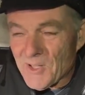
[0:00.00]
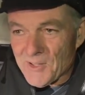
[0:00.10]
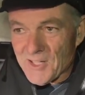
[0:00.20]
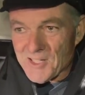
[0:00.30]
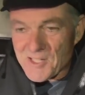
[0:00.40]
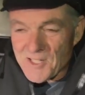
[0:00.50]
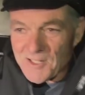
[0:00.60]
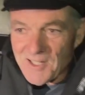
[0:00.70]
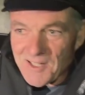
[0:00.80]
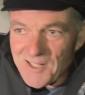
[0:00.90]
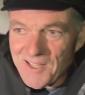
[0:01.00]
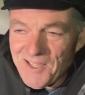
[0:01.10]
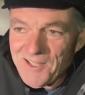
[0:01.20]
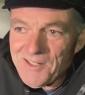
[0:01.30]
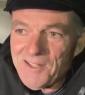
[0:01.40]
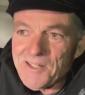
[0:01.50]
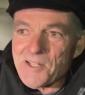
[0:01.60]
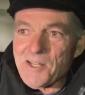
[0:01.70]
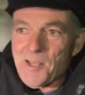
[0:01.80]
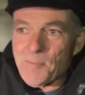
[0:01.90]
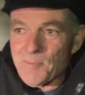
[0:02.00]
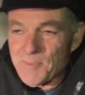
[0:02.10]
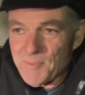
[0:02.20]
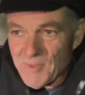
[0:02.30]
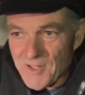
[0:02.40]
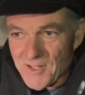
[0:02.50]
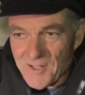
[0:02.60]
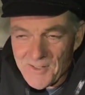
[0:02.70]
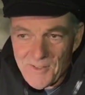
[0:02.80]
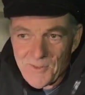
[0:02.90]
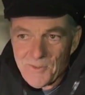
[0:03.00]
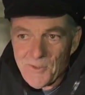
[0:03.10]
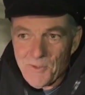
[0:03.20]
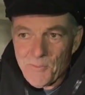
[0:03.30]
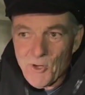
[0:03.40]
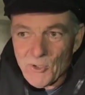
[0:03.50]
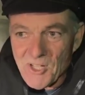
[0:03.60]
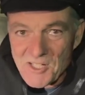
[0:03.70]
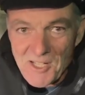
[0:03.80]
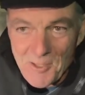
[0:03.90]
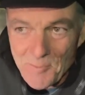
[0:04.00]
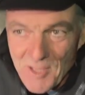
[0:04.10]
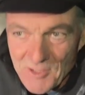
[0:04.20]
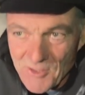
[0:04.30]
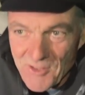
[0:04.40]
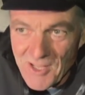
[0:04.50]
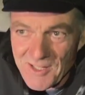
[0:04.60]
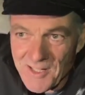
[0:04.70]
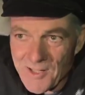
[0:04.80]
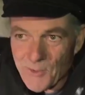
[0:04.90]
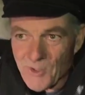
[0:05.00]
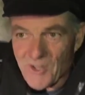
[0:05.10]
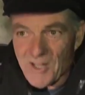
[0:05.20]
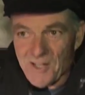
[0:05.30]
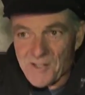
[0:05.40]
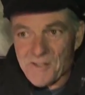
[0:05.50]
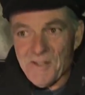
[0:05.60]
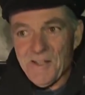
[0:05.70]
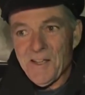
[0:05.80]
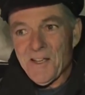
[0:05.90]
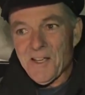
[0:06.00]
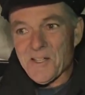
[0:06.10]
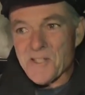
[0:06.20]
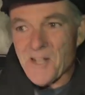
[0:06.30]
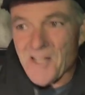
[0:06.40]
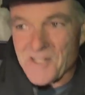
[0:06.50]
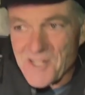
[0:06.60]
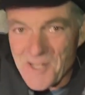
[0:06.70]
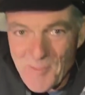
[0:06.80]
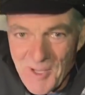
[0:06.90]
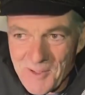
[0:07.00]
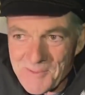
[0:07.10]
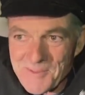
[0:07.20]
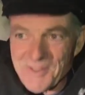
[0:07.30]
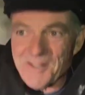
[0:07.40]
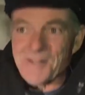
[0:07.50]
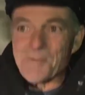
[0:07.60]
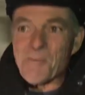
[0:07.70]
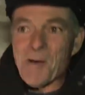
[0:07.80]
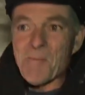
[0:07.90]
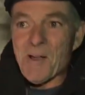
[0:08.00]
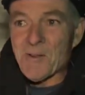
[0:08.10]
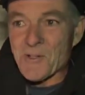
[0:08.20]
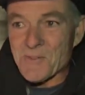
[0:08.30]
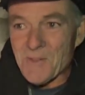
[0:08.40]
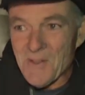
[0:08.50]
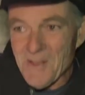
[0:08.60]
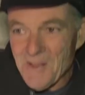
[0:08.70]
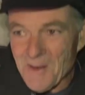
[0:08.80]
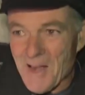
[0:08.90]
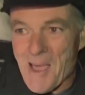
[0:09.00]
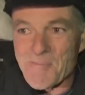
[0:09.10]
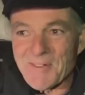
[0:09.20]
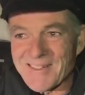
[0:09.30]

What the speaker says: Thing is that I sleep on the boat. I sleep better than anywhere else. It's like sleeping in my mother's lap.